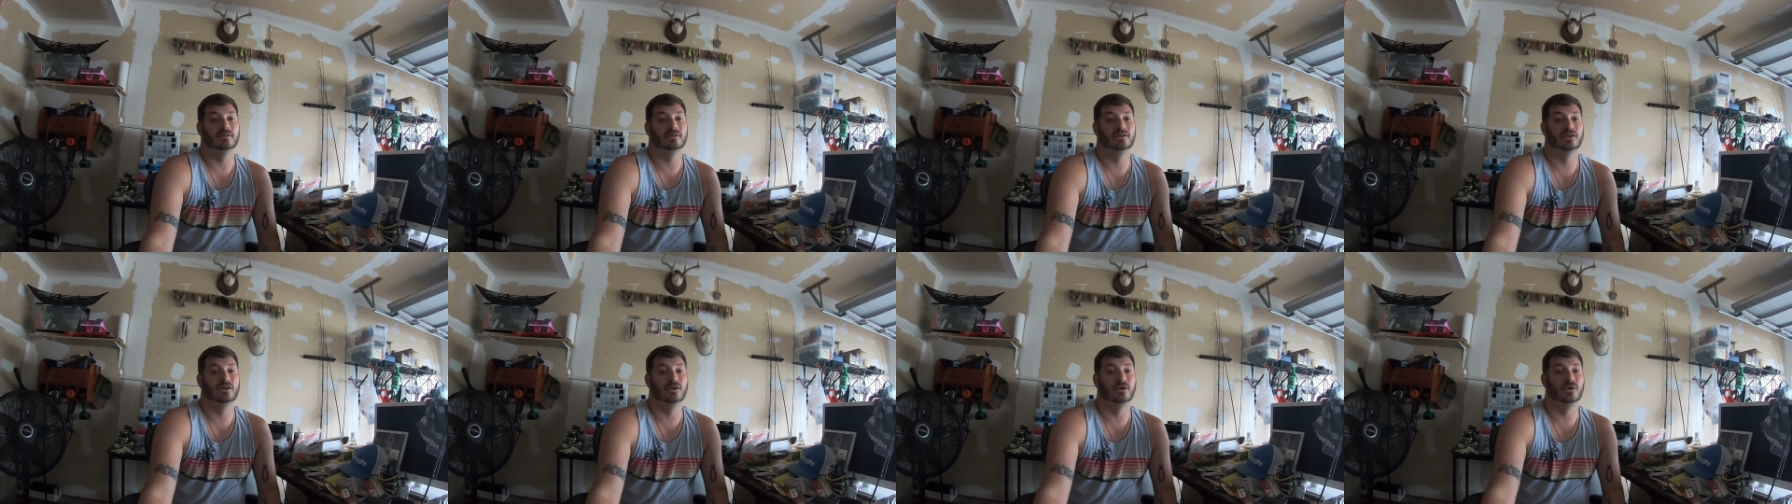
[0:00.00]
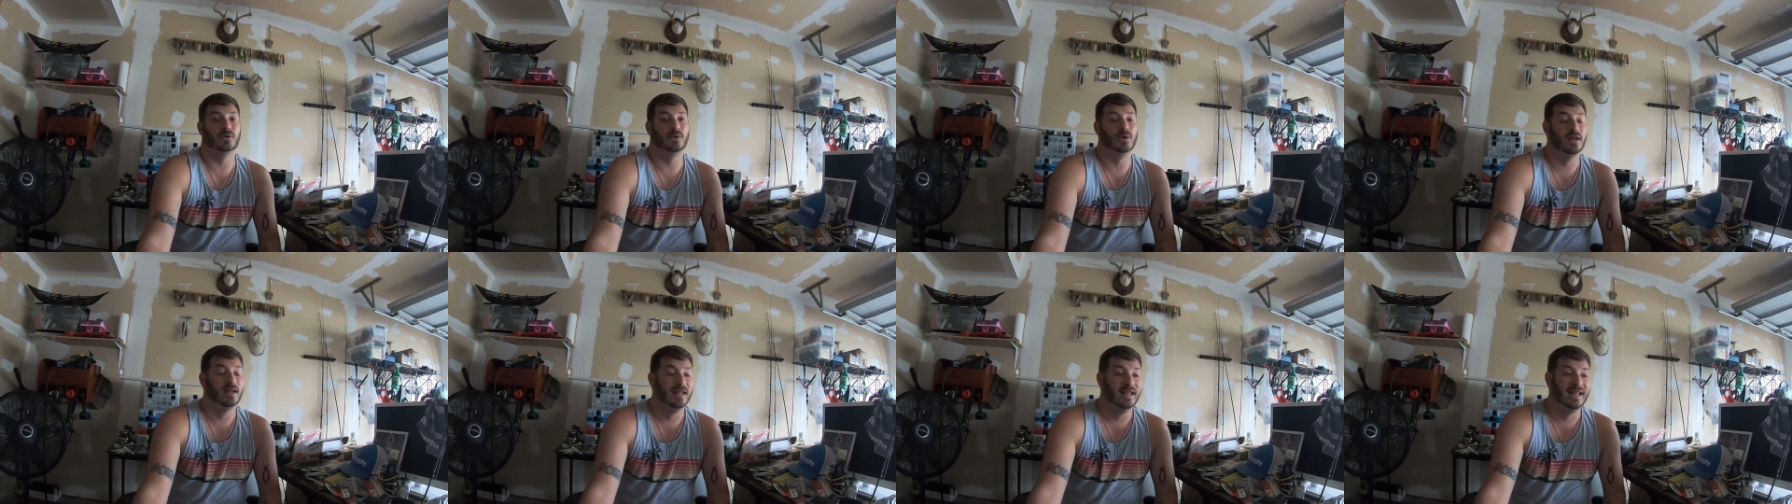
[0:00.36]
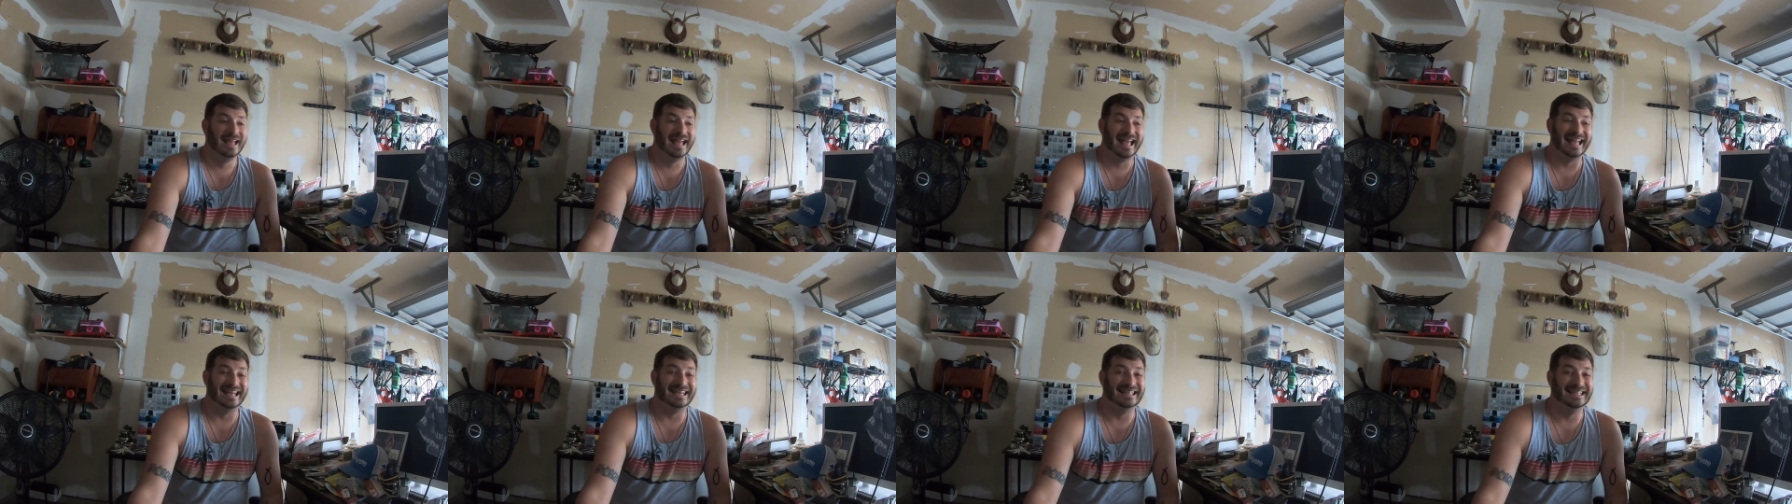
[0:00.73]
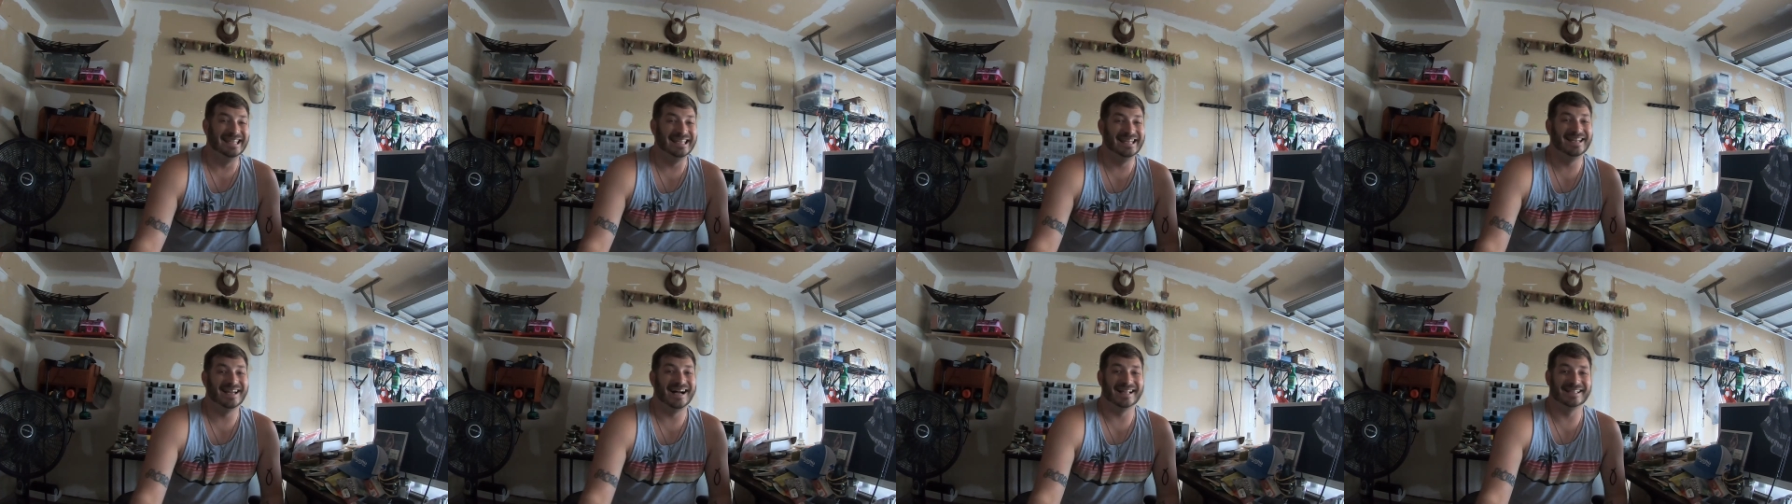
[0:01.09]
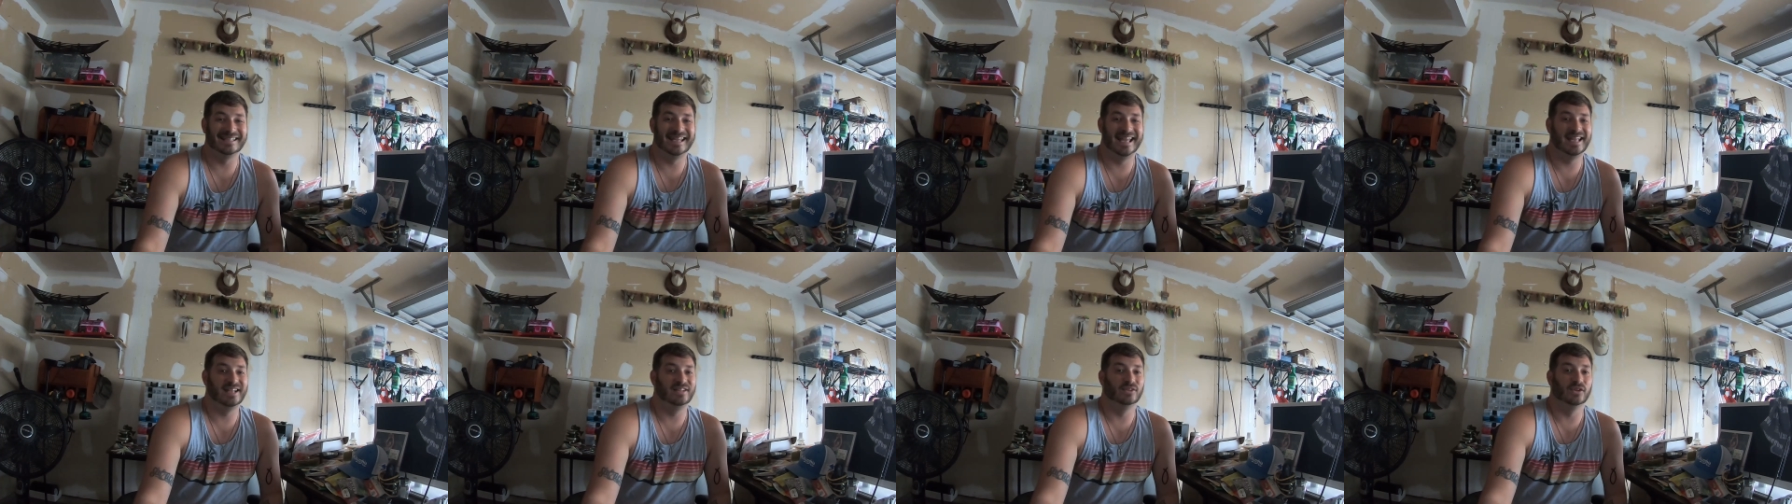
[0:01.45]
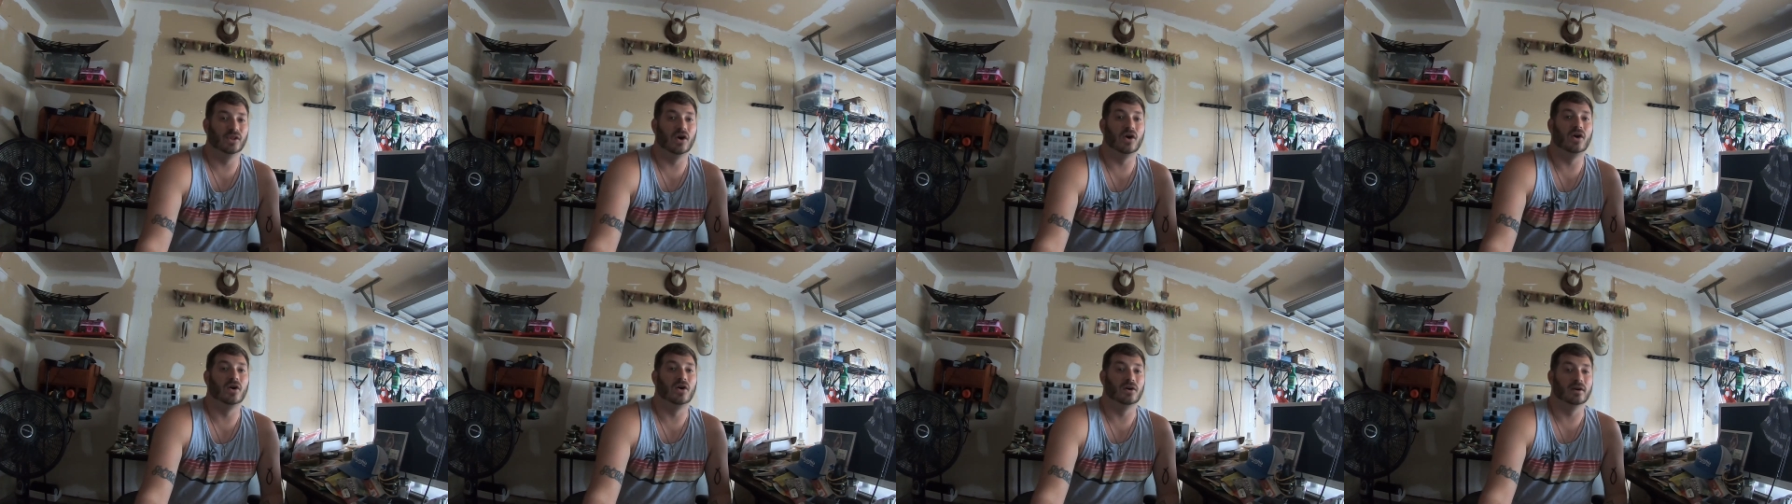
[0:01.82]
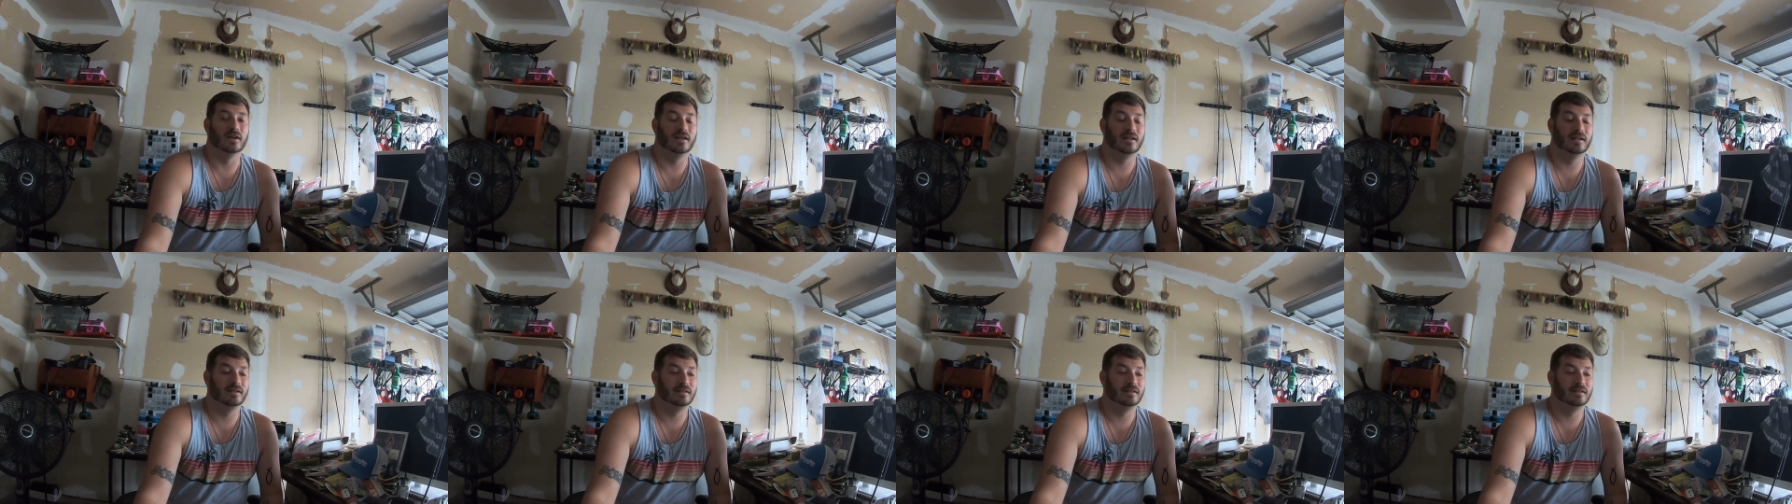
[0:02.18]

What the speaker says: So it did not take long.